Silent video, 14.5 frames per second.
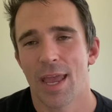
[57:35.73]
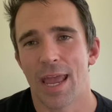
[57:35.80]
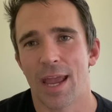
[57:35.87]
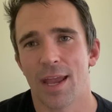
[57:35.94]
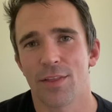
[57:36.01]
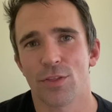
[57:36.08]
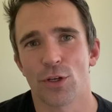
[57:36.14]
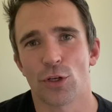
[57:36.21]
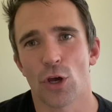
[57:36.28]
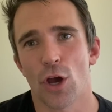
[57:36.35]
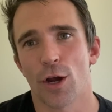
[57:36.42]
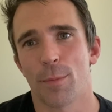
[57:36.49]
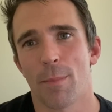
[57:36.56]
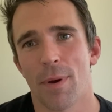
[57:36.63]
and the
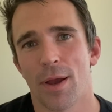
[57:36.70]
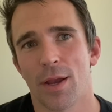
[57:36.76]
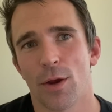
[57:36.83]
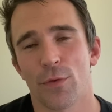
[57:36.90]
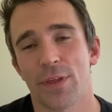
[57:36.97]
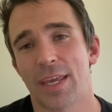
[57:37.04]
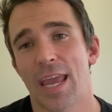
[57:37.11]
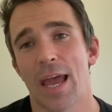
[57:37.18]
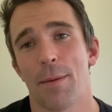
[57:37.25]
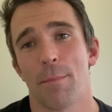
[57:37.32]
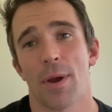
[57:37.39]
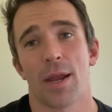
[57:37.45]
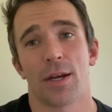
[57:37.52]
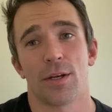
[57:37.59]
dog might, or the
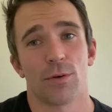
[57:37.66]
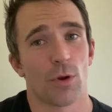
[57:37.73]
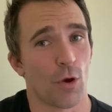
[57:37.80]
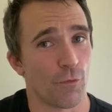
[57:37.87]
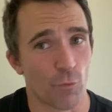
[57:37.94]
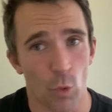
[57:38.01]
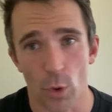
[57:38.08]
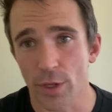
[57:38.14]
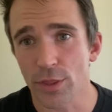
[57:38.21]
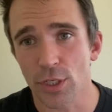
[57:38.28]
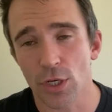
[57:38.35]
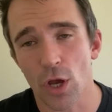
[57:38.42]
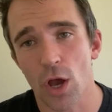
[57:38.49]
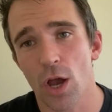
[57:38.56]
cat might avoid
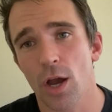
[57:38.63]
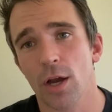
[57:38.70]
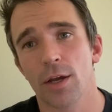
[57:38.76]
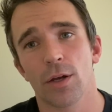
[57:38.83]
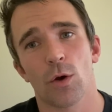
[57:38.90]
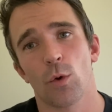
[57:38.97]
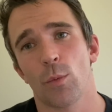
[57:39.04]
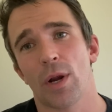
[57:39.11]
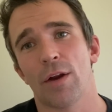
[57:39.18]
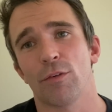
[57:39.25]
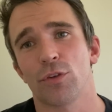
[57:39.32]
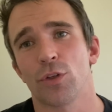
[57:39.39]
the dog or whatever.